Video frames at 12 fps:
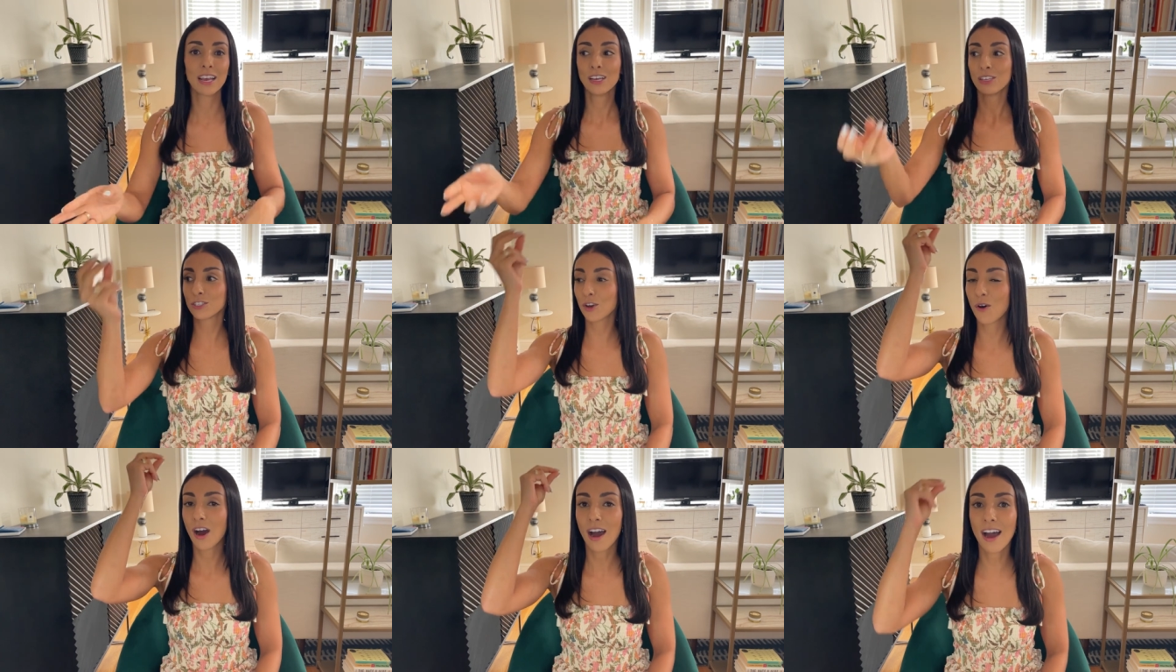
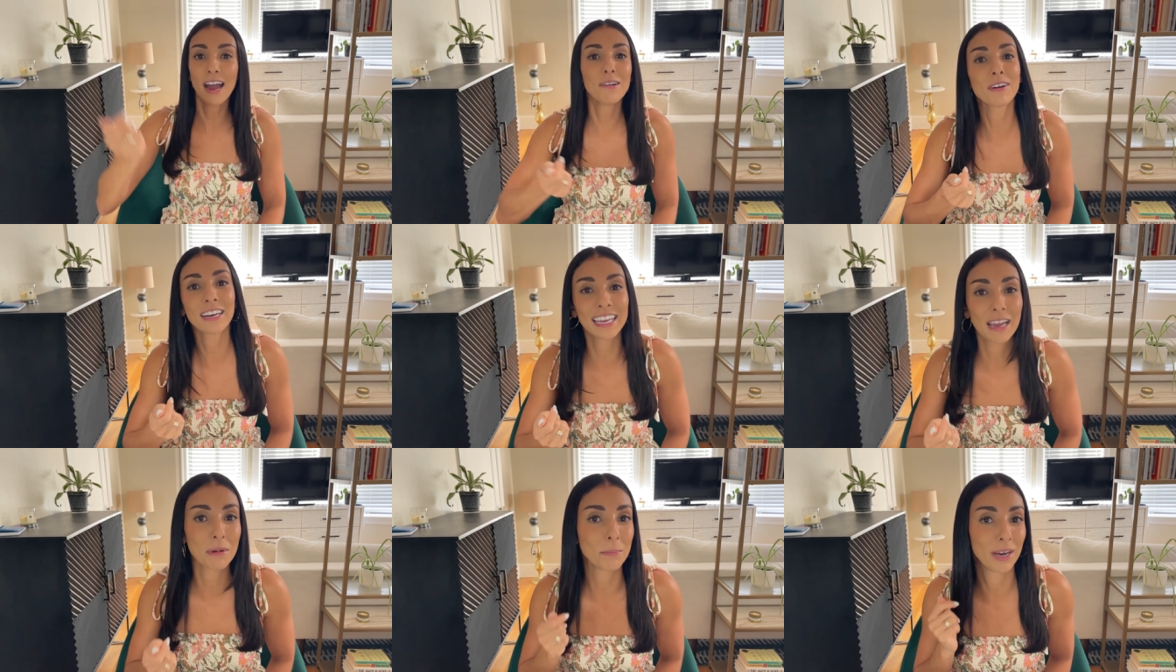So I want to
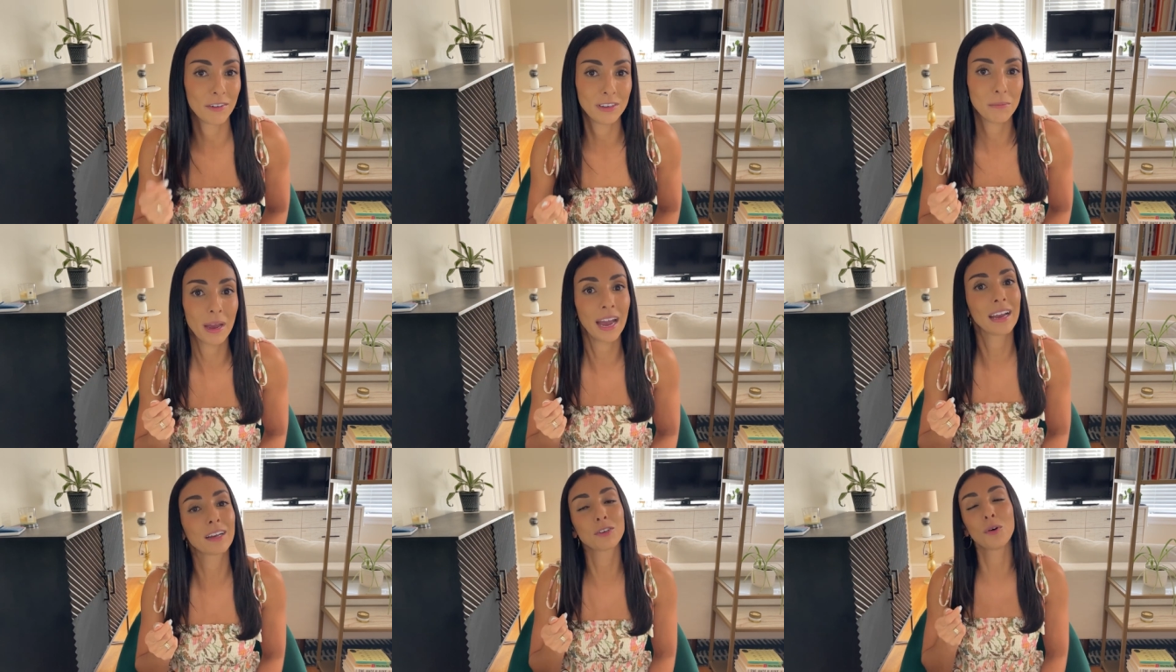get my puffy
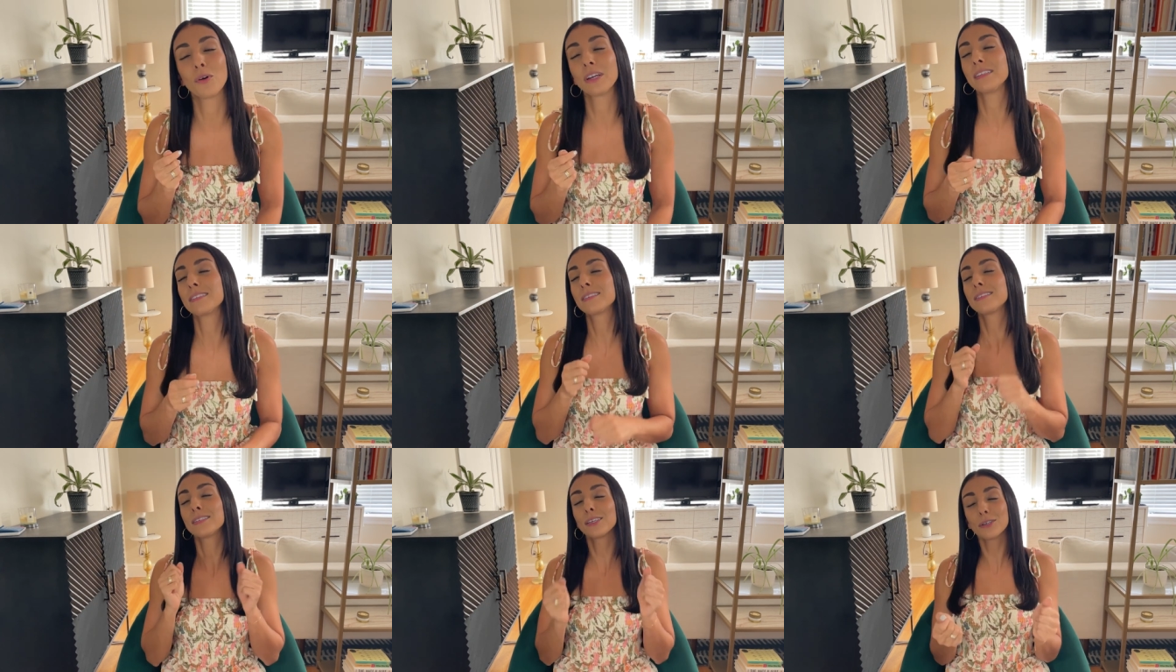bag coins
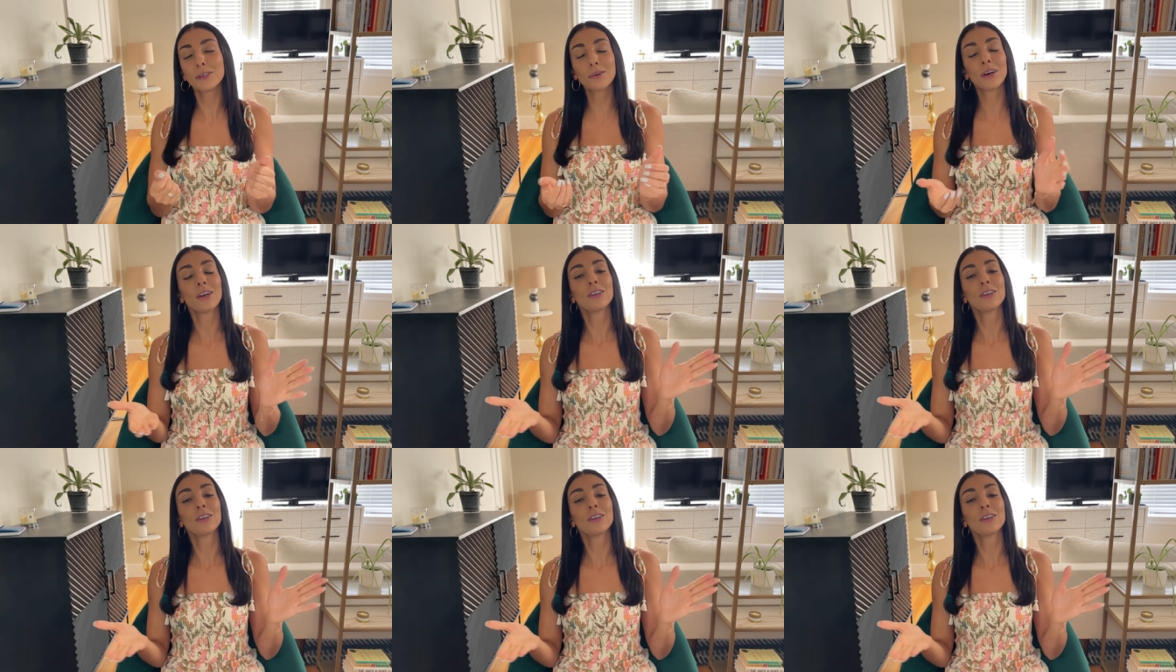too.